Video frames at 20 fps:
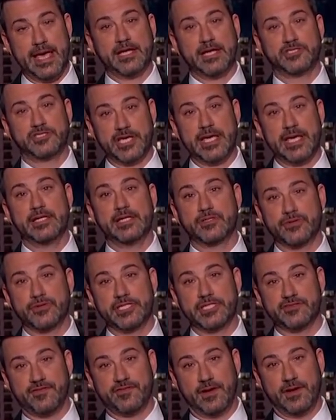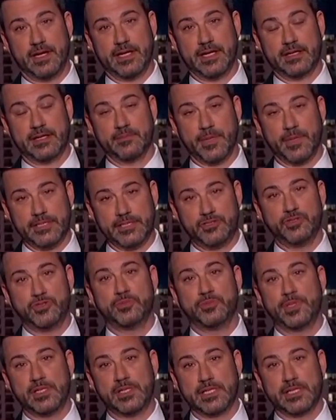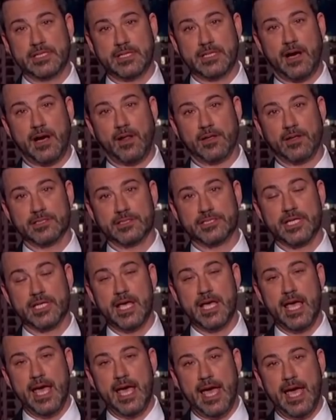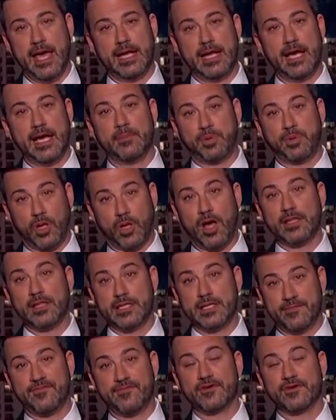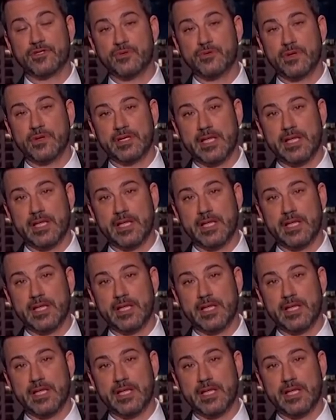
They actually increased funding by $2 billion, and I applaud them for doing